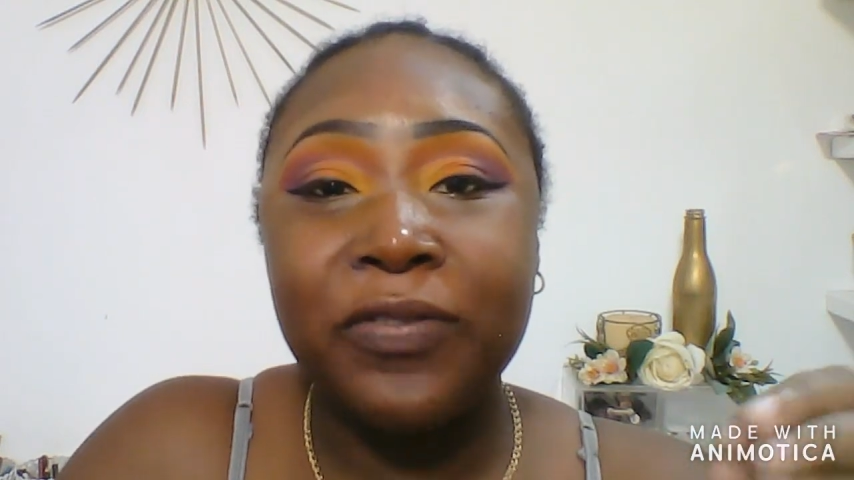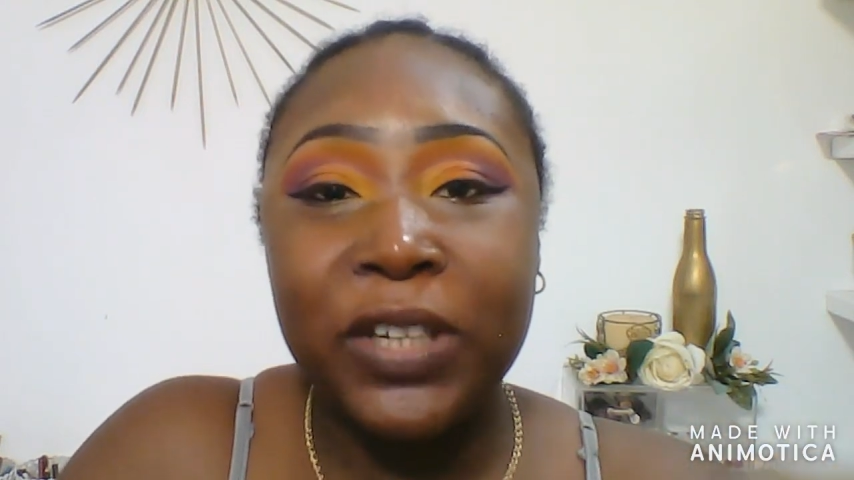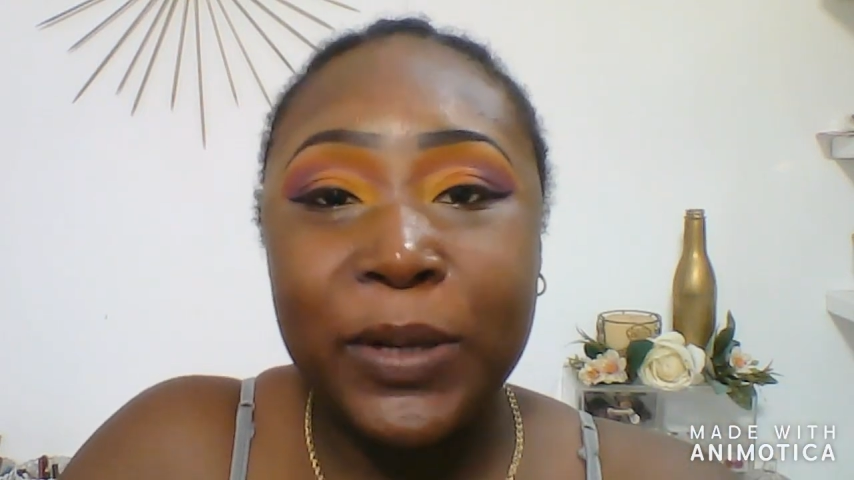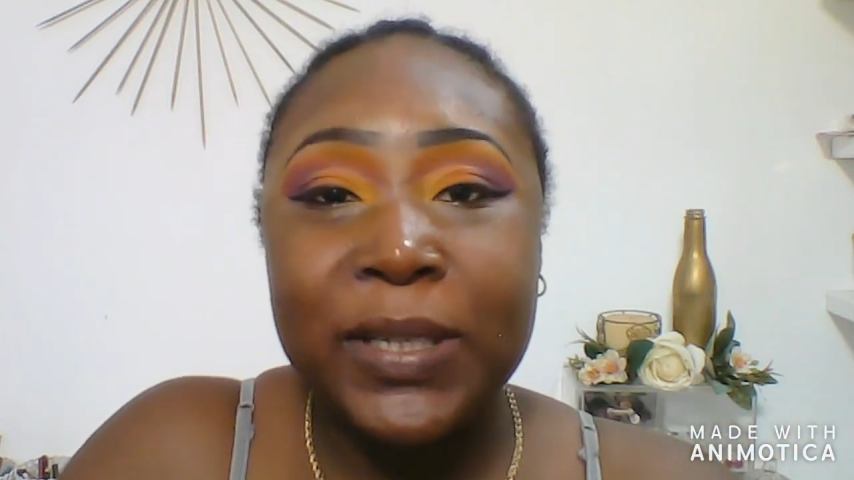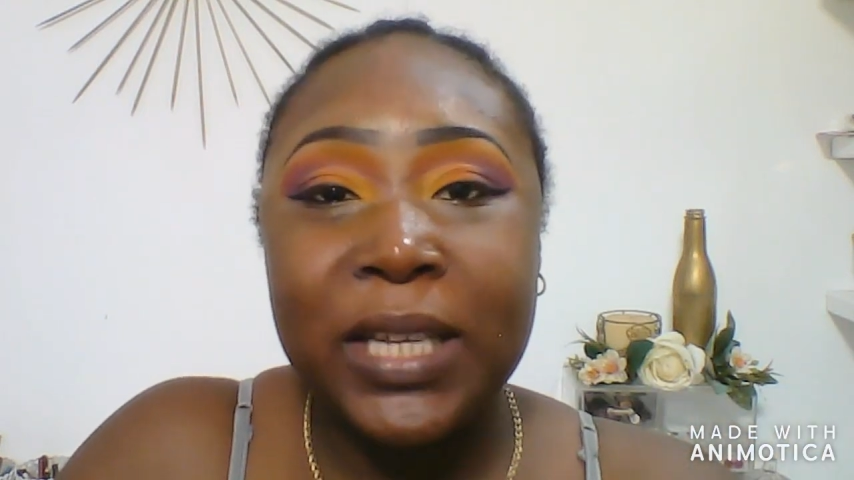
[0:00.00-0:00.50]

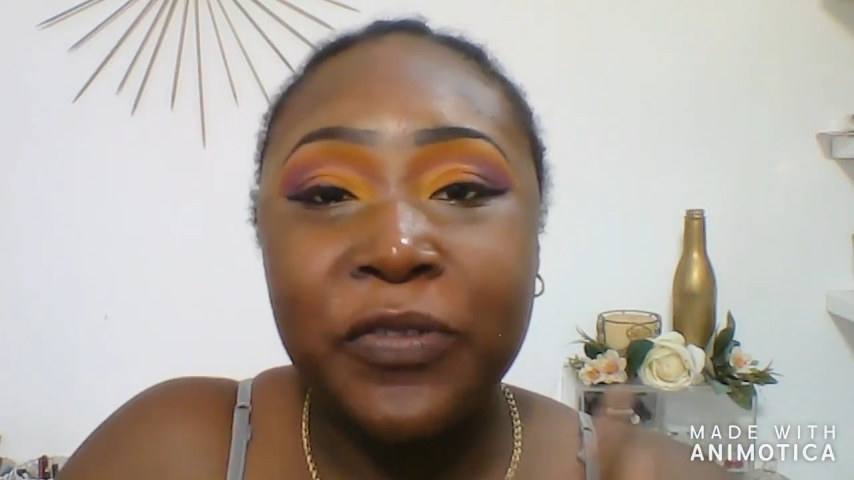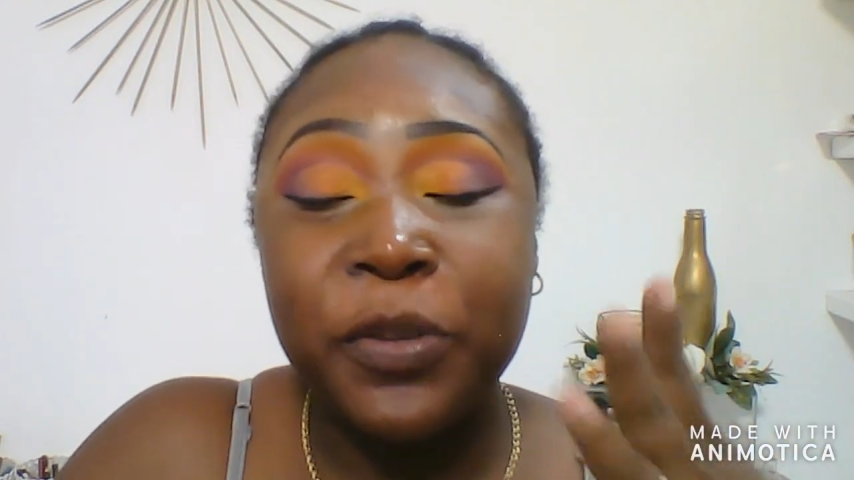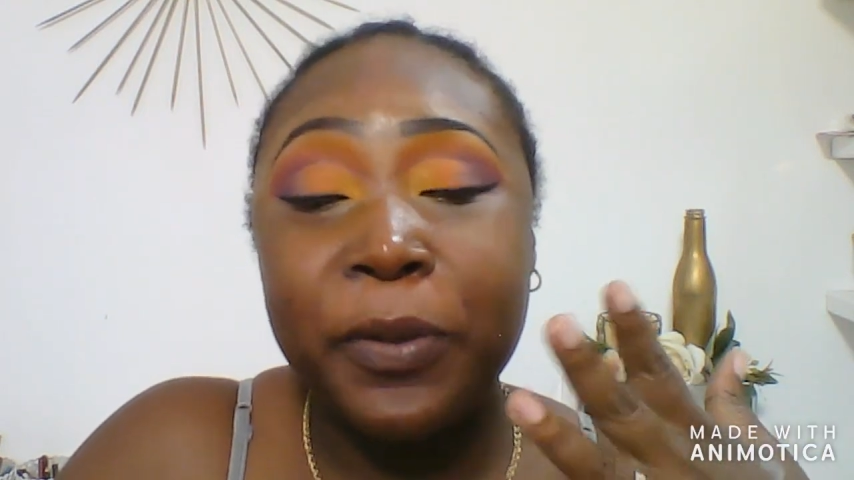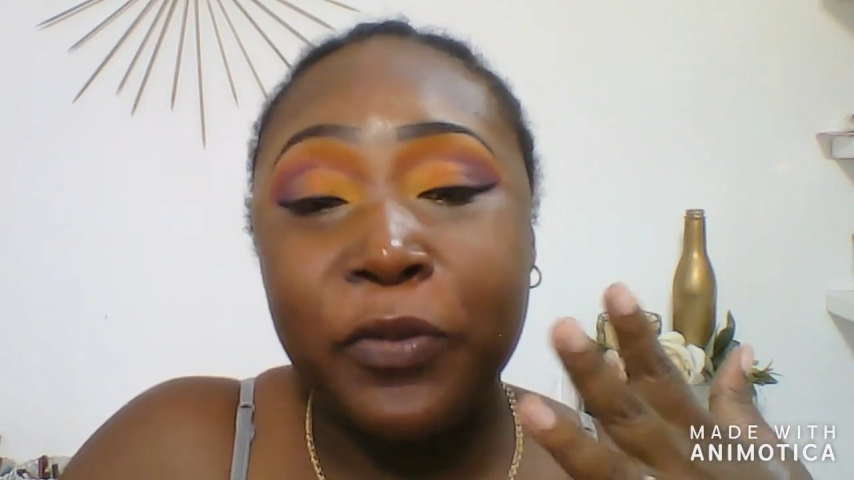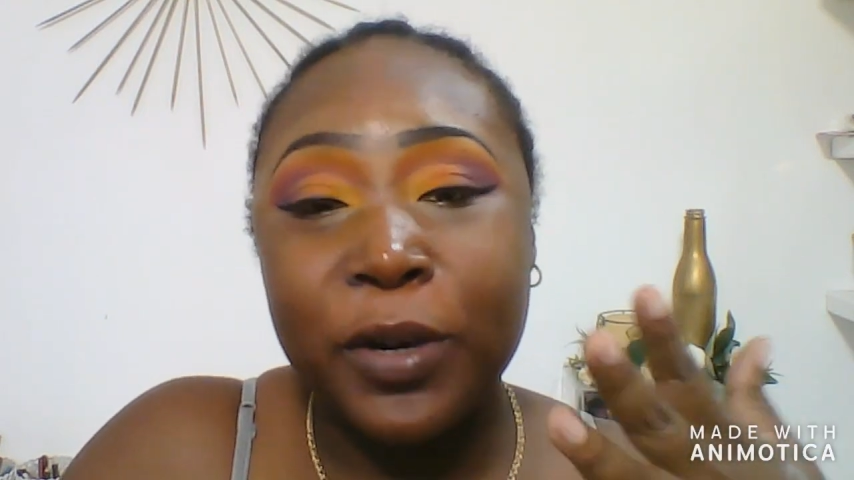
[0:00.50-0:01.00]
video itself to
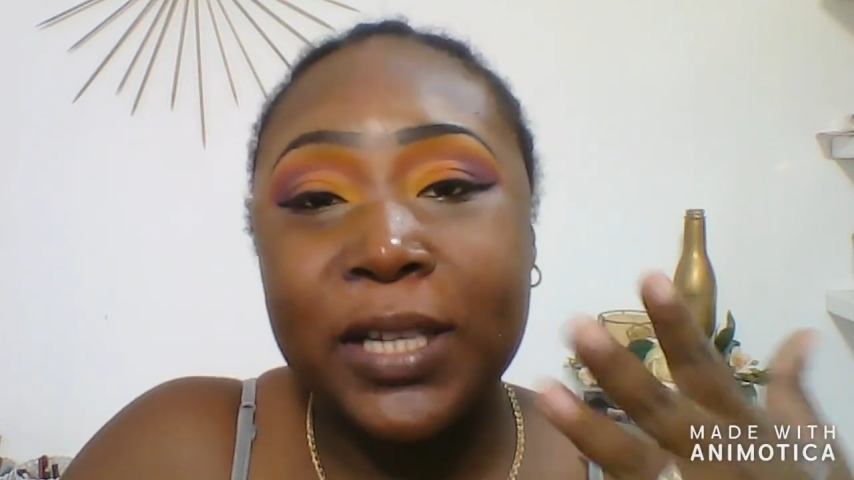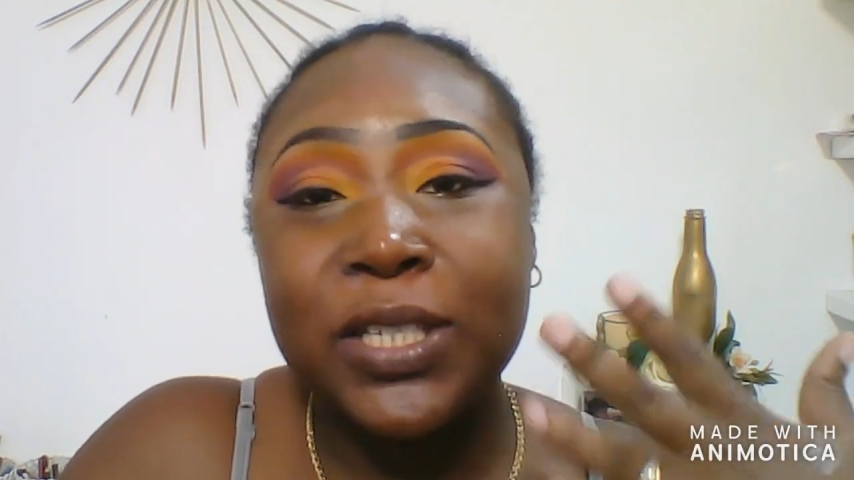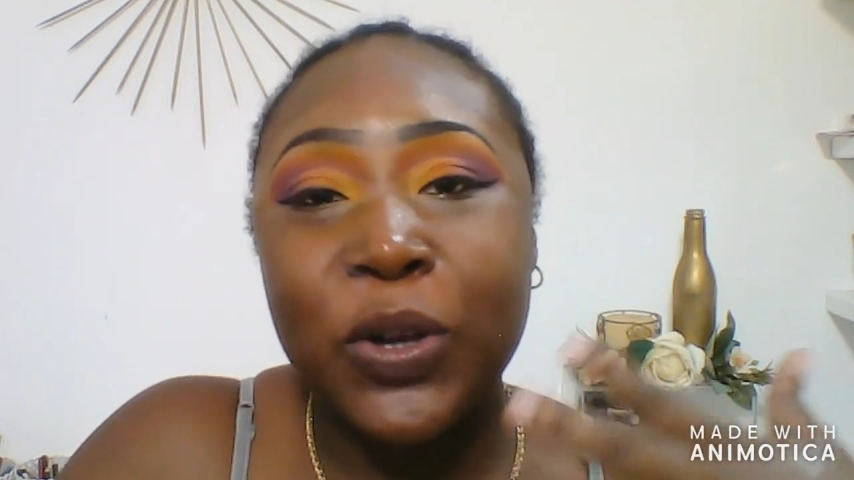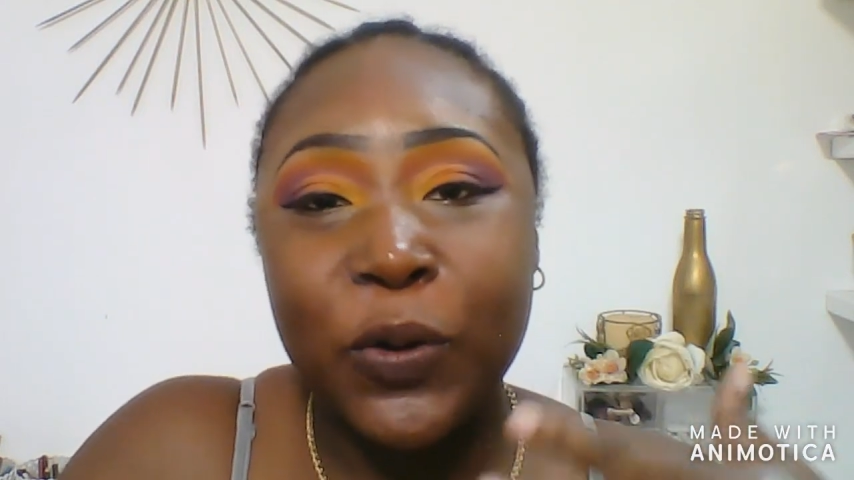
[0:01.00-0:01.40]
be focused